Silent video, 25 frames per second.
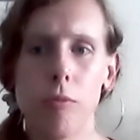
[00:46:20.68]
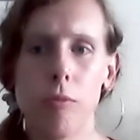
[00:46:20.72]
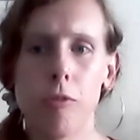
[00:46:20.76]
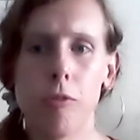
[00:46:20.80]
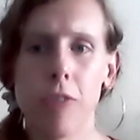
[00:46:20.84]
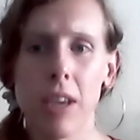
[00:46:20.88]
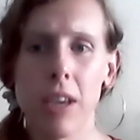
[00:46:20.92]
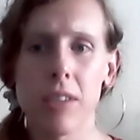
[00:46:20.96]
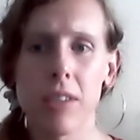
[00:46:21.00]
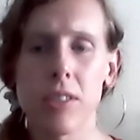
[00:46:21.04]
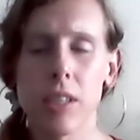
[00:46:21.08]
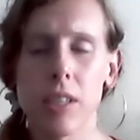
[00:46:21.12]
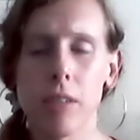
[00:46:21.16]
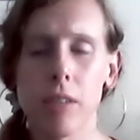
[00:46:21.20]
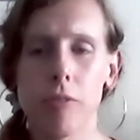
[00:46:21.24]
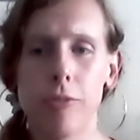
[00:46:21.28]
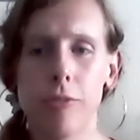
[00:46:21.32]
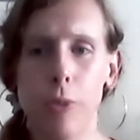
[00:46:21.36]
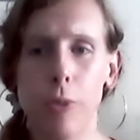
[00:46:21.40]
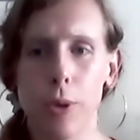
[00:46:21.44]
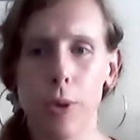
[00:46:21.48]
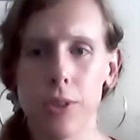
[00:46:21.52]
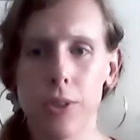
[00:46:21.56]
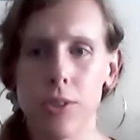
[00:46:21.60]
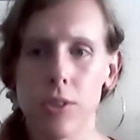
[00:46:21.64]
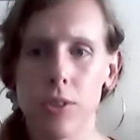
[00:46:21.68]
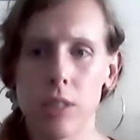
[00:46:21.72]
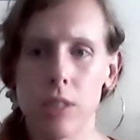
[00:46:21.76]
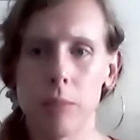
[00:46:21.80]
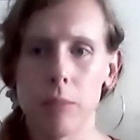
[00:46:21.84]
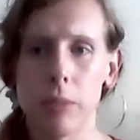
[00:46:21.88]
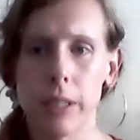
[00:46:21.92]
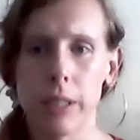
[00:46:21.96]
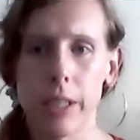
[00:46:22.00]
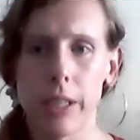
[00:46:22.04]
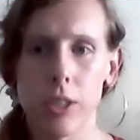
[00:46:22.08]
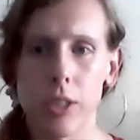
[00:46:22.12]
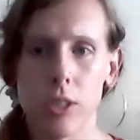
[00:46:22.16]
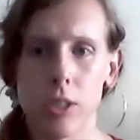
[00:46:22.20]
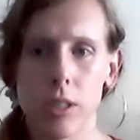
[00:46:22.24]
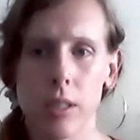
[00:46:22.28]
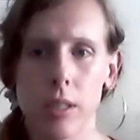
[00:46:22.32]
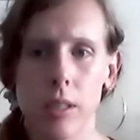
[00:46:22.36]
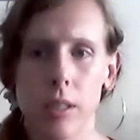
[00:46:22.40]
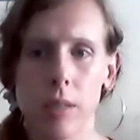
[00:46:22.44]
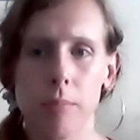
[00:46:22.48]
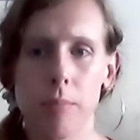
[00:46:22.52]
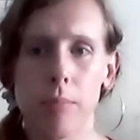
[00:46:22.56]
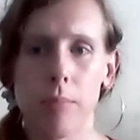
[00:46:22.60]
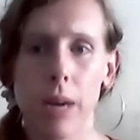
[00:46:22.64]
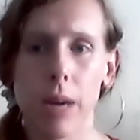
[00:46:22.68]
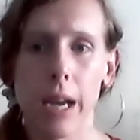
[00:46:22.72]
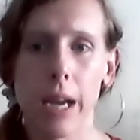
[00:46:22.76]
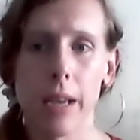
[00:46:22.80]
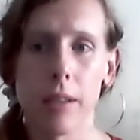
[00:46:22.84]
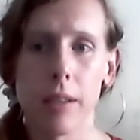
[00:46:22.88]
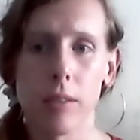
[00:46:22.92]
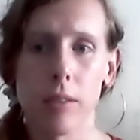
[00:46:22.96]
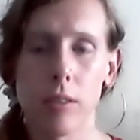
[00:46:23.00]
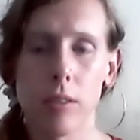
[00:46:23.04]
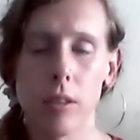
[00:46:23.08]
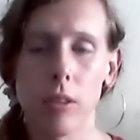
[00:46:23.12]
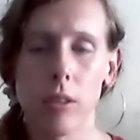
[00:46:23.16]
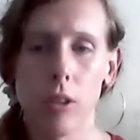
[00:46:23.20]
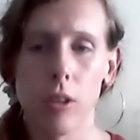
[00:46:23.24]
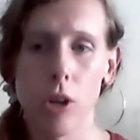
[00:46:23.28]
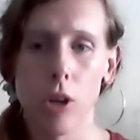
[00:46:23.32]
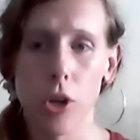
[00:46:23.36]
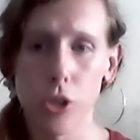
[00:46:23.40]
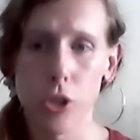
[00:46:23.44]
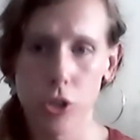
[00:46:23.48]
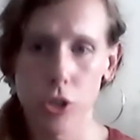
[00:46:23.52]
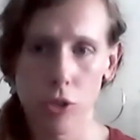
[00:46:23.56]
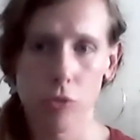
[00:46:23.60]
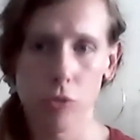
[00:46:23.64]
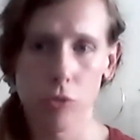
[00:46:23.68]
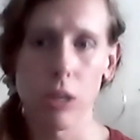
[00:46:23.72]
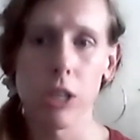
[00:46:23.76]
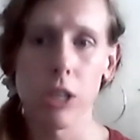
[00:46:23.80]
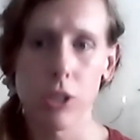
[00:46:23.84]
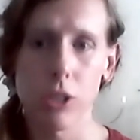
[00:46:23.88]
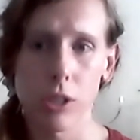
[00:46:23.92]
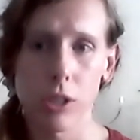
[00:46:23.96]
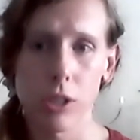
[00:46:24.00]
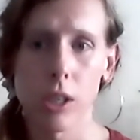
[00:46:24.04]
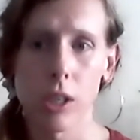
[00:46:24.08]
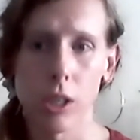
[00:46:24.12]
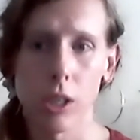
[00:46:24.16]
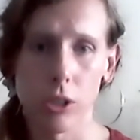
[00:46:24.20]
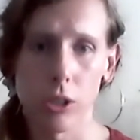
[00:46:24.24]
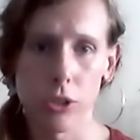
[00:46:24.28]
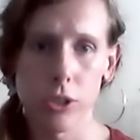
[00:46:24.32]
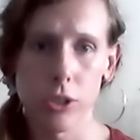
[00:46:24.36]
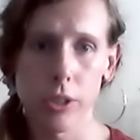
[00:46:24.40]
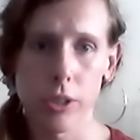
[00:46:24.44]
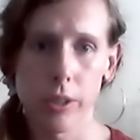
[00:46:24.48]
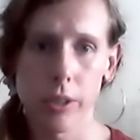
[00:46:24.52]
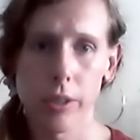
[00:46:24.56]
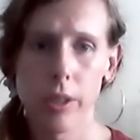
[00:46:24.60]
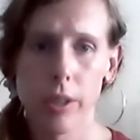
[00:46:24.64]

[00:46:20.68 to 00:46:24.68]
facing forced assimilation by the larger Russian culture.